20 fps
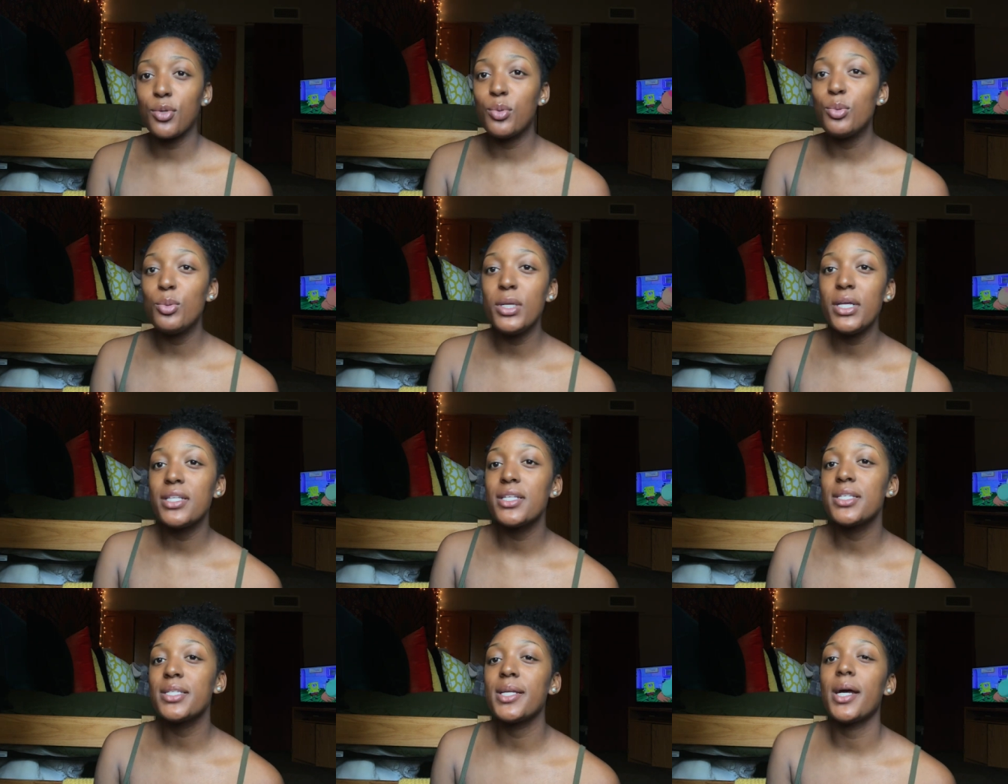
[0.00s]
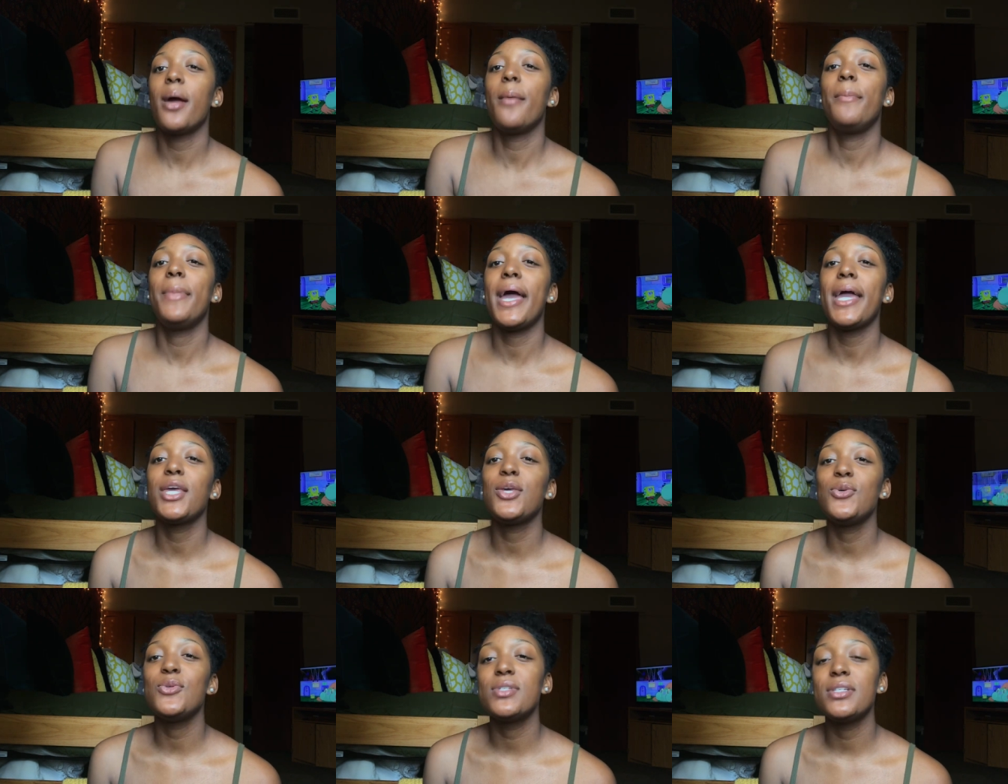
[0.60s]
you need to start
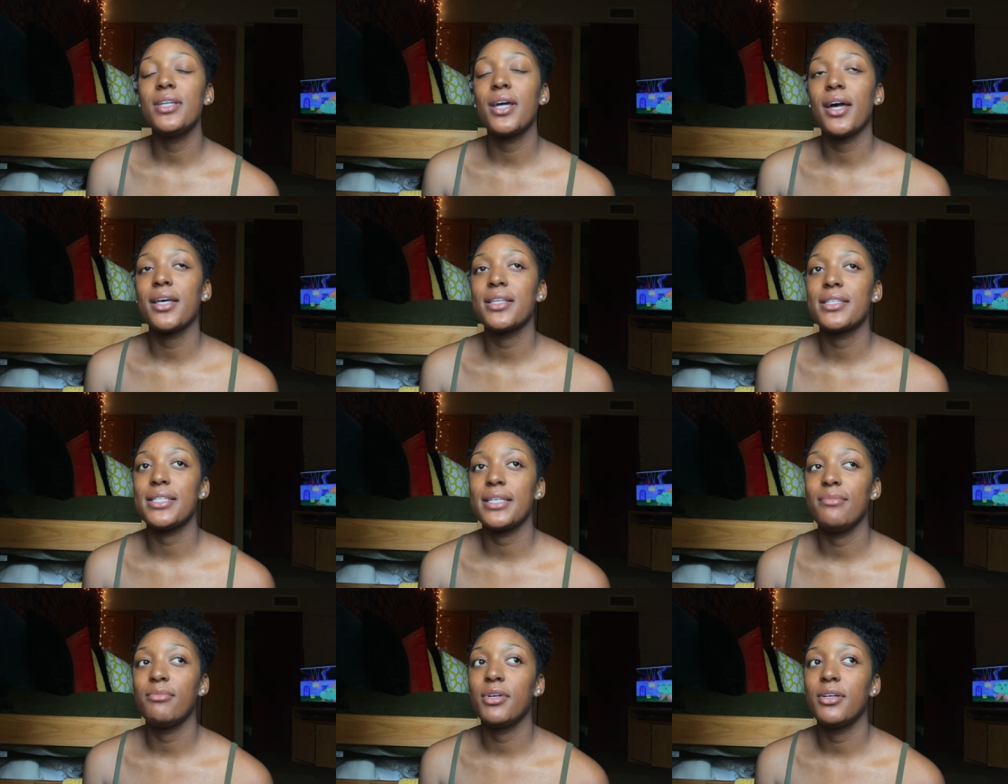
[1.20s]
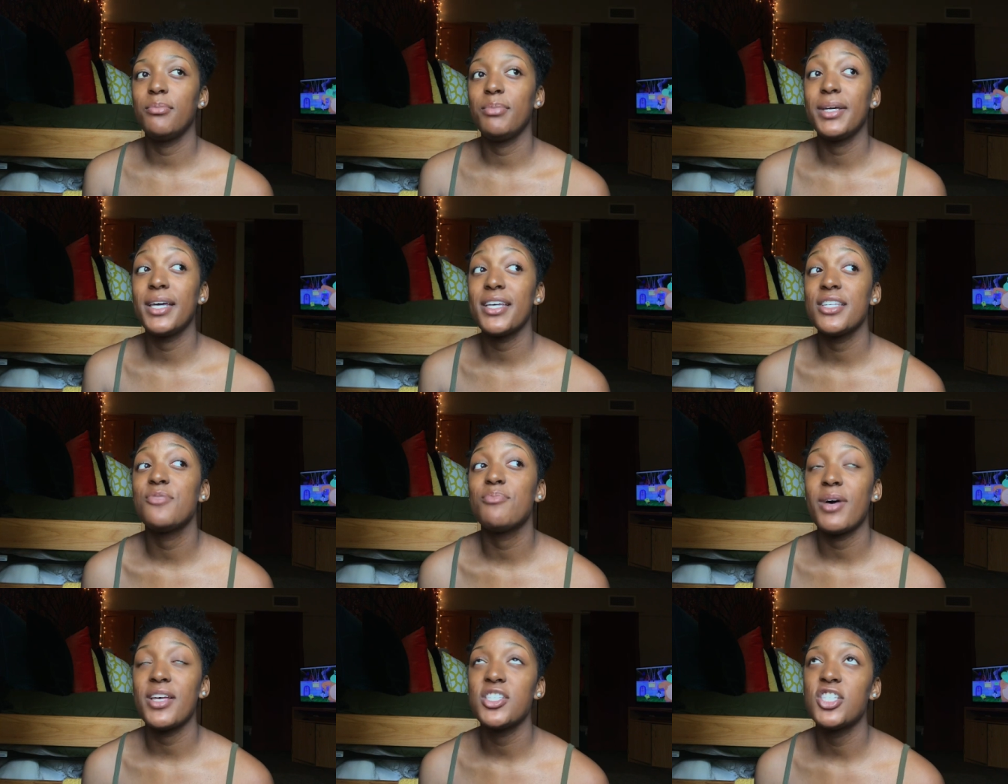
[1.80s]
back using Noxzema,
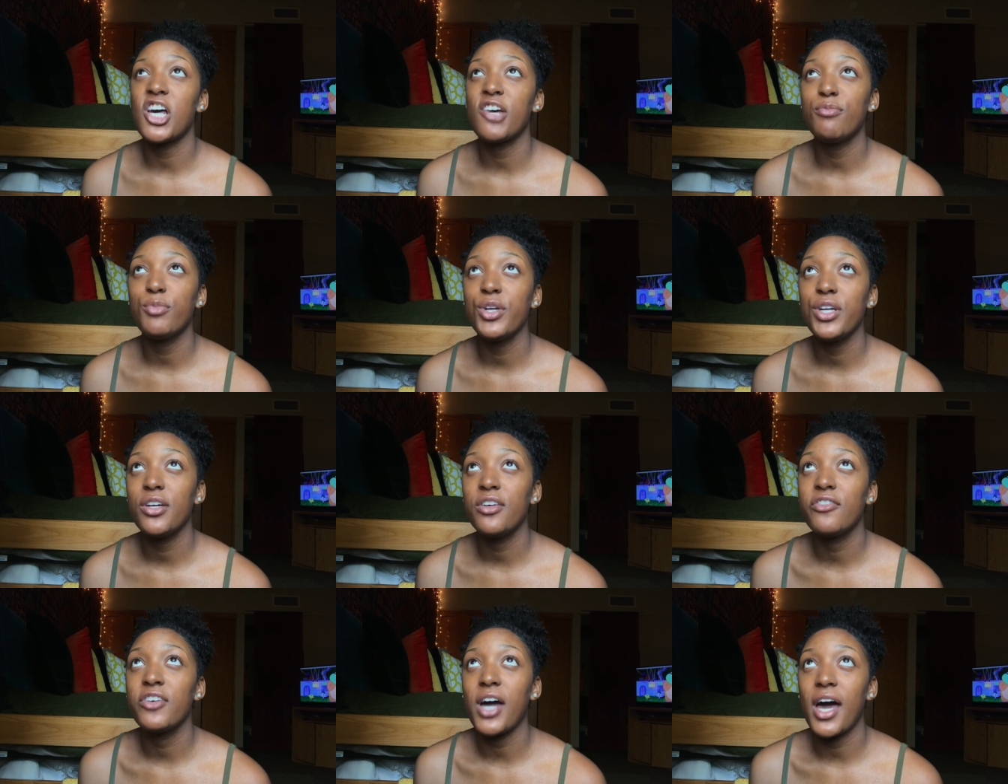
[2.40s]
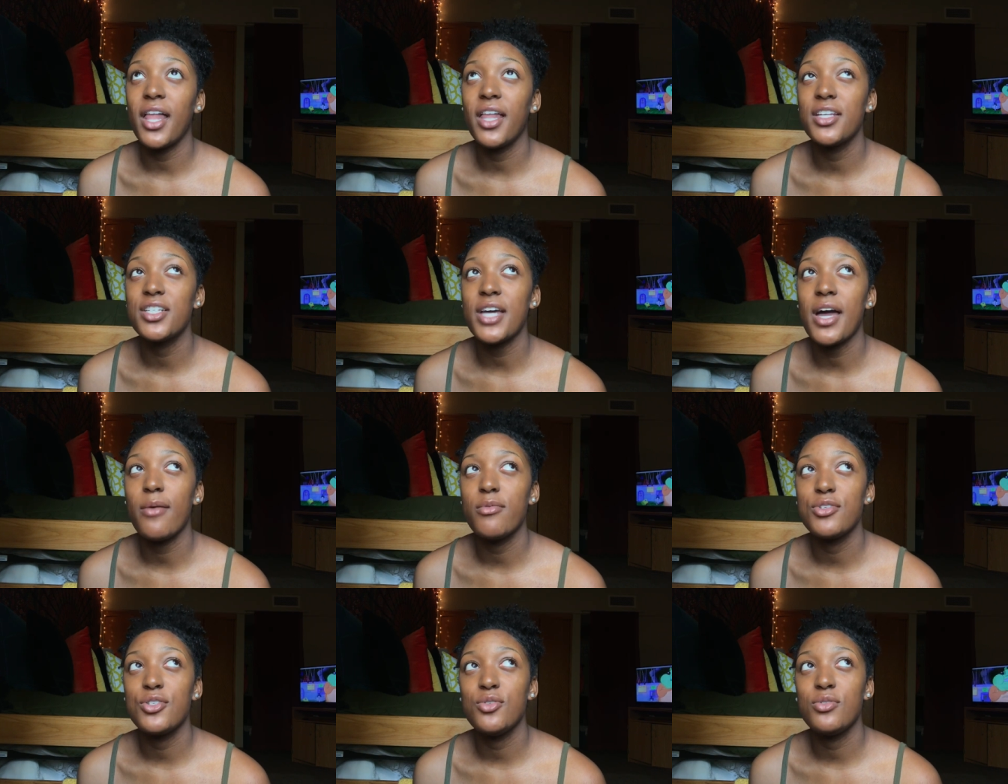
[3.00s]
because my sophomore year of college
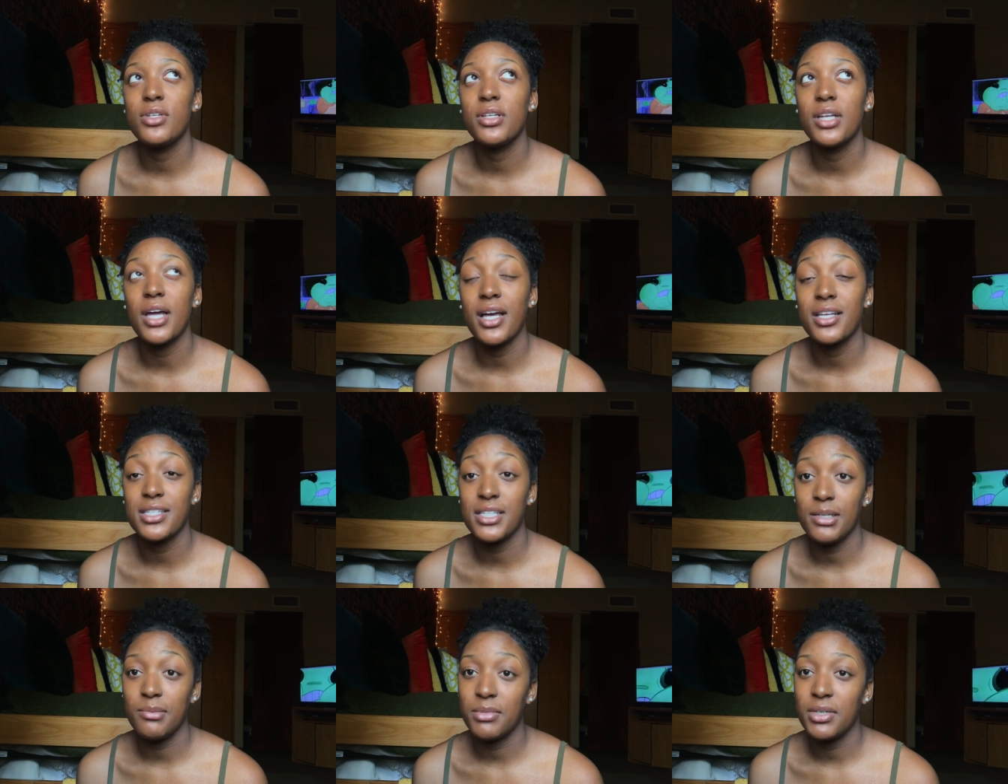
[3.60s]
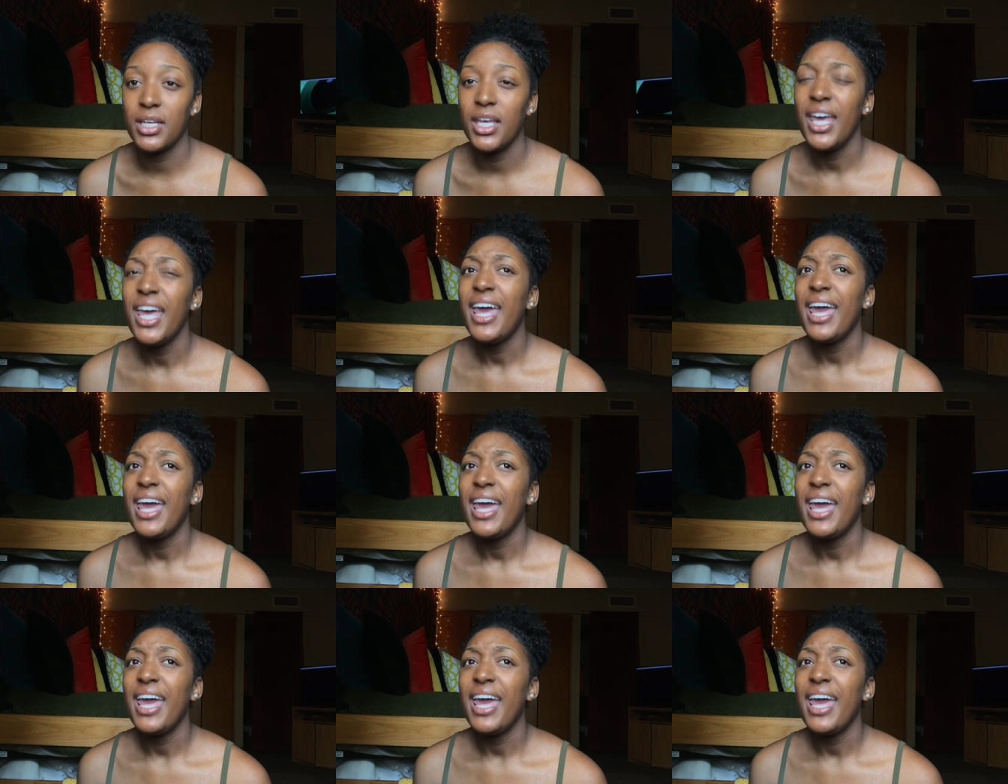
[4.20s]
I was using Noxzema,